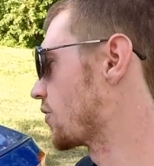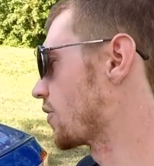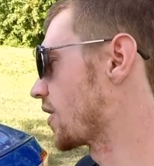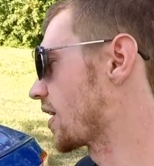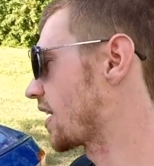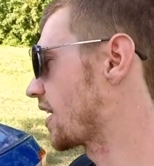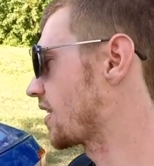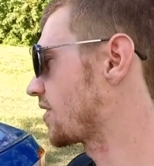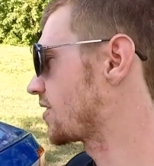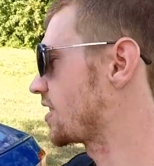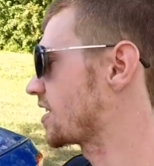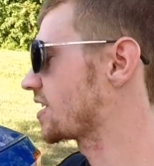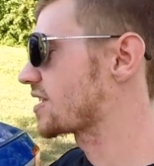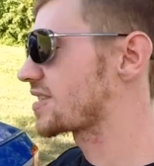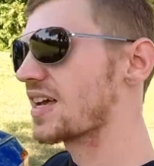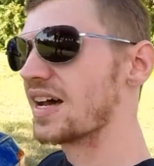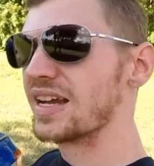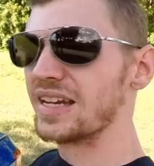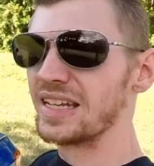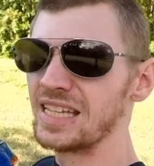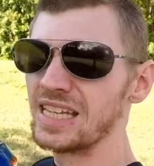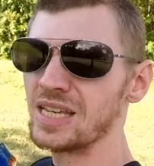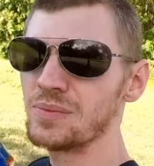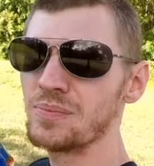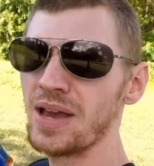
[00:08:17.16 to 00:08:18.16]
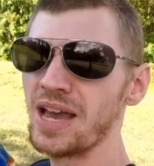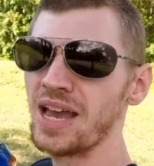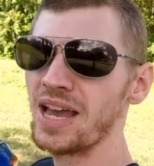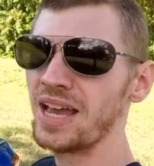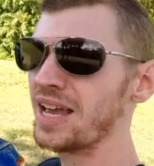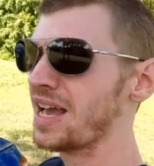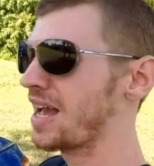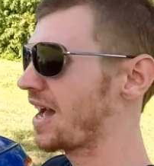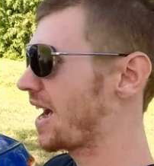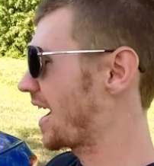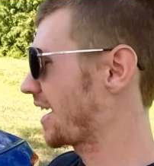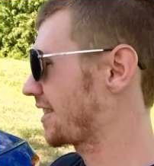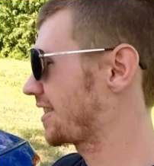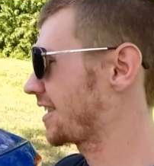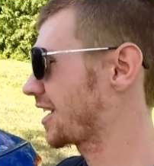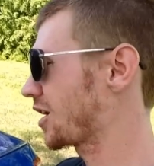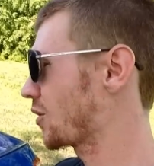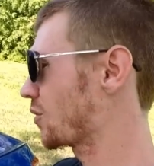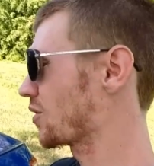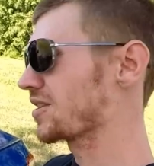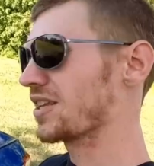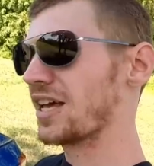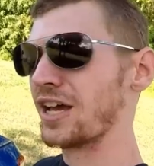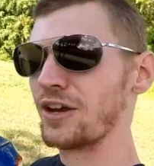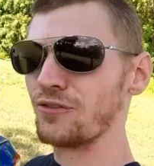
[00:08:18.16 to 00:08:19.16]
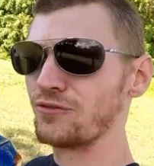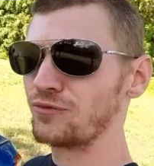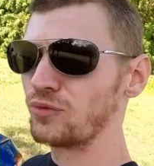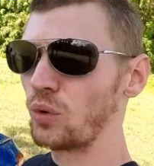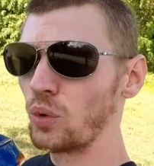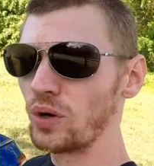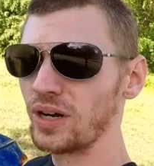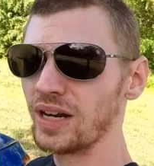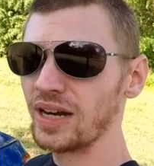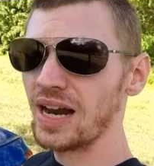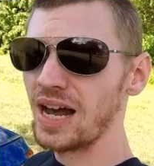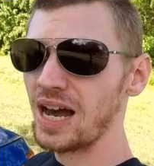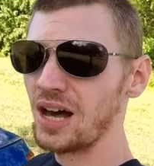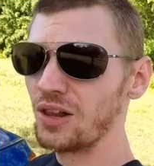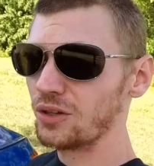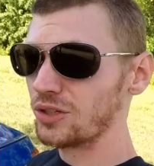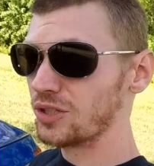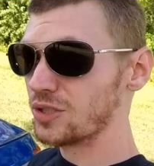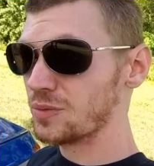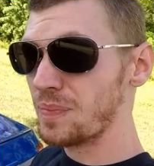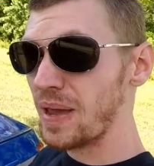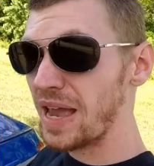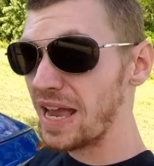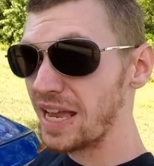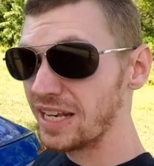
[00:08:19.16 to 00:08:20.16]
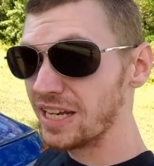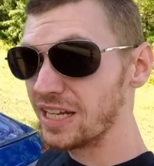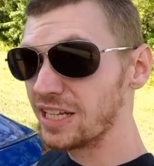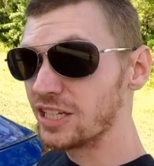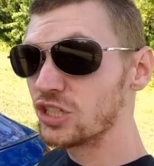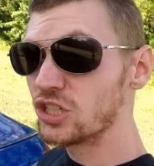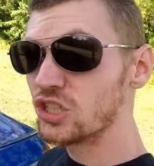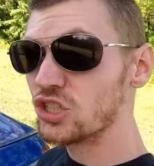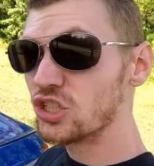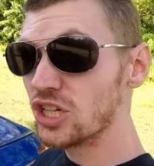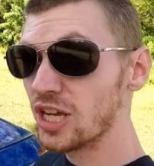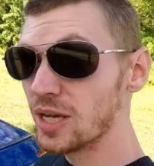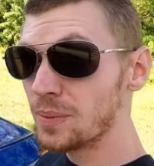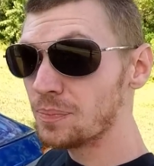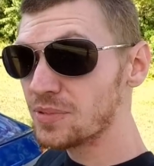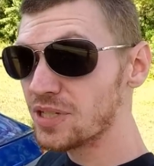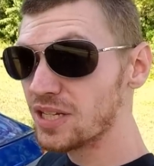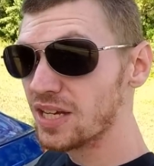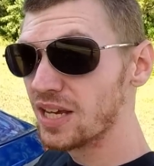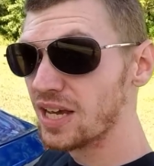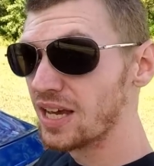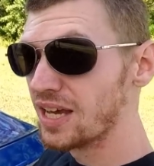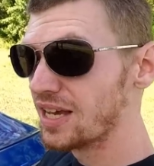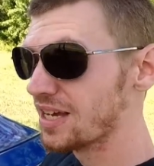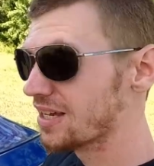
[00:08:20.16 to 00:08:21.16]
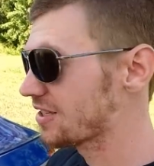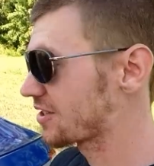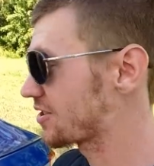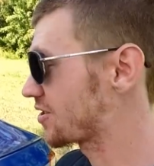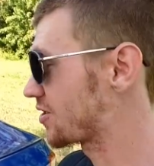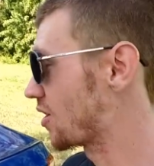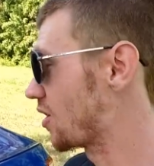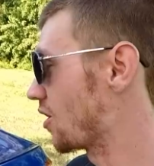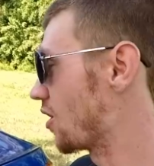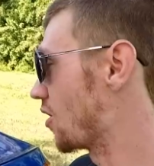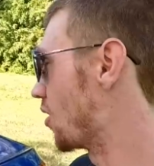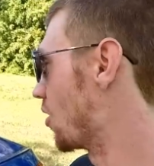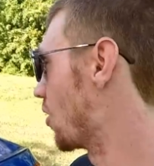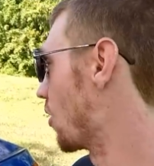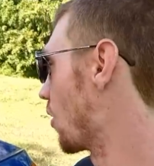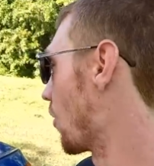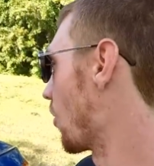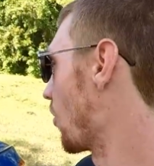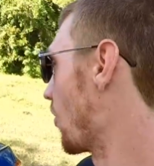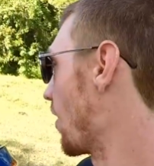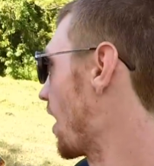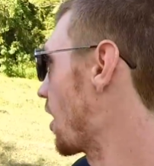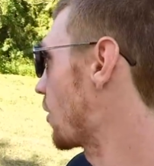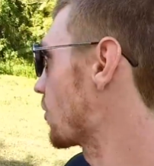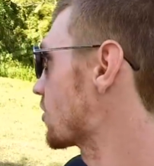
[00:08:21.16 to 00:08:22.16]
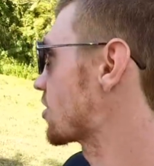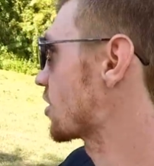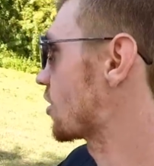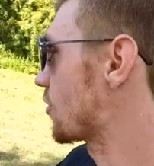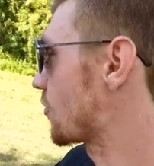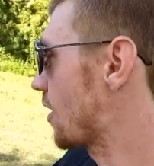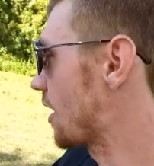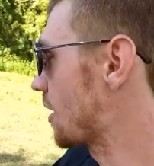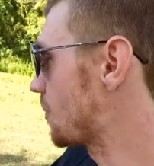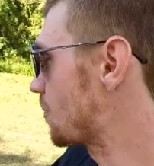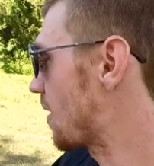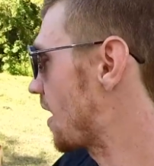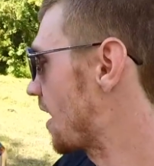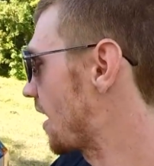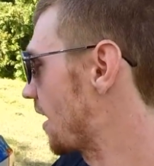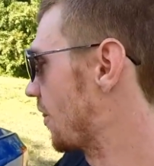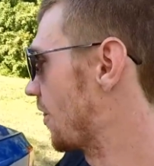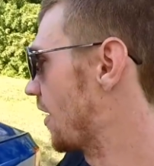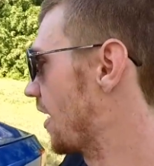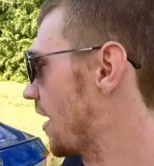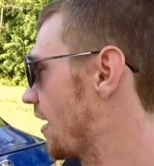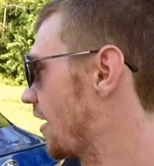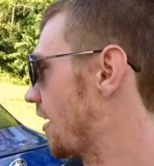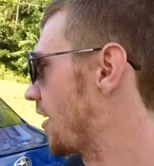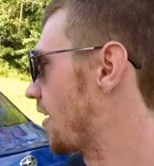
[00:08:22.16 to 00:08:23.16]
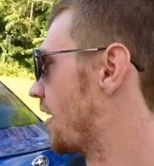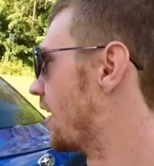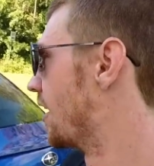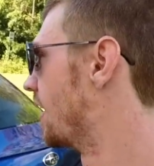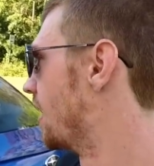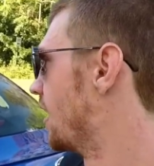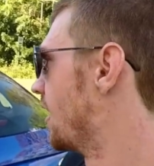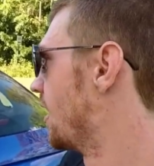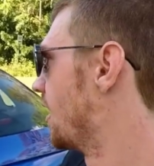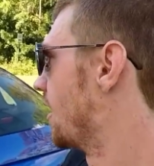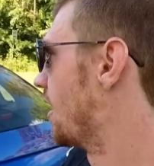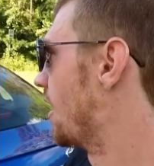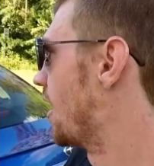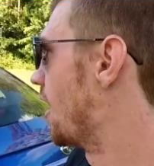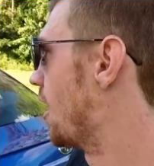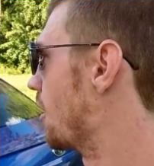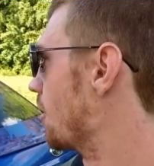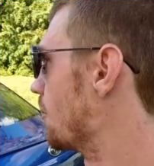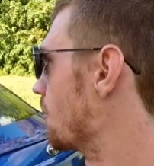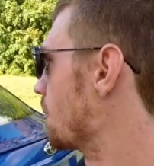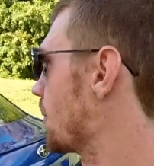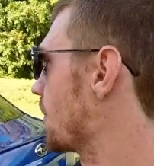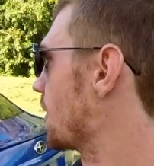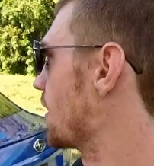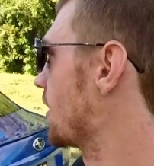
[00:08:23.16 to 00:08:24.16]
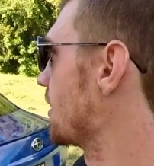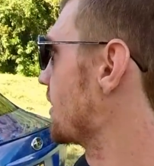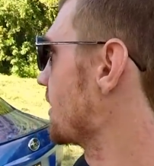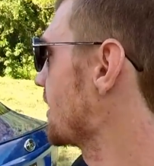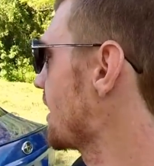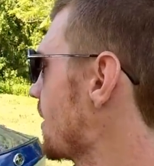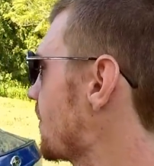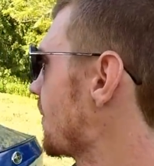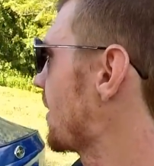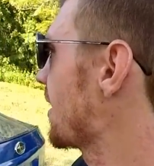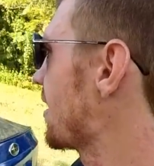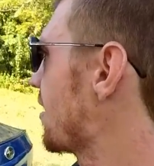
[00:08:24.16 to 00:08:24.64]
You can get this on eBay. I think it was like $40 painted, shipped. So that was a great buy there. But yeah,